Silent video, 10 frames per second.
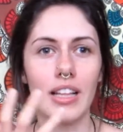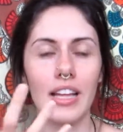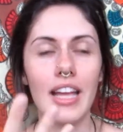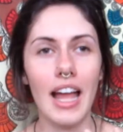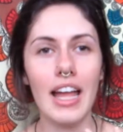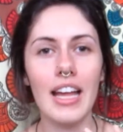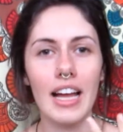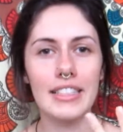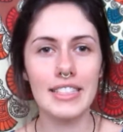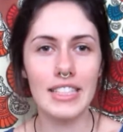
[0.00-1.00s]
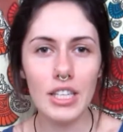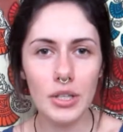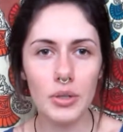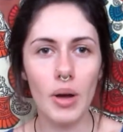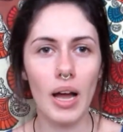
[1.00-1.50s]
like, hey, I see
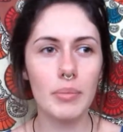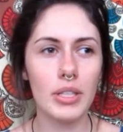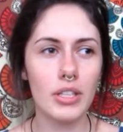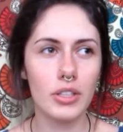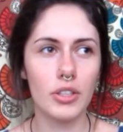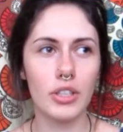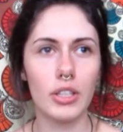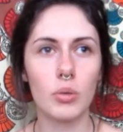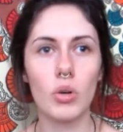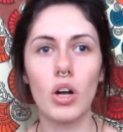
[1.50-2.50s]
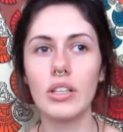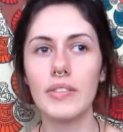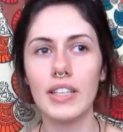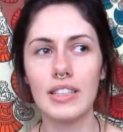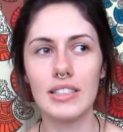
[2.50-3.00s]
you, I'm here, you're here, we're all
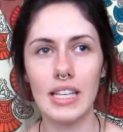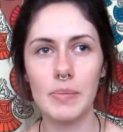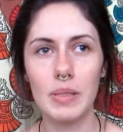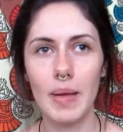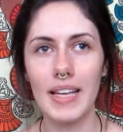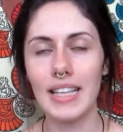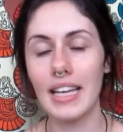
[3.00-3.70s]
living in the same space.